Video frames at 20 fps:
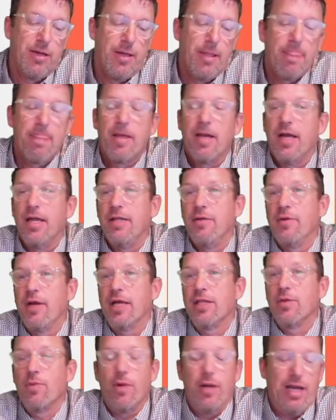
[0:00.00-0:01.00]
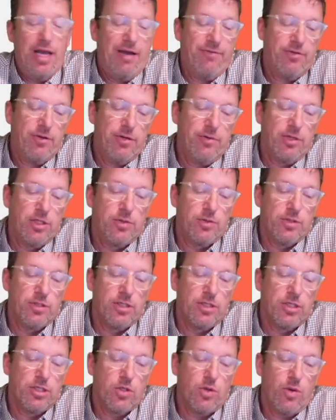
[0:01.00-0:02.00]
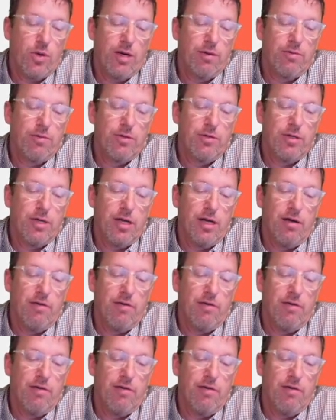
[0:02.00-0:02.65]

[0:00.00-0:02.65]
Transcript: And then we got the one after it, which was the square root of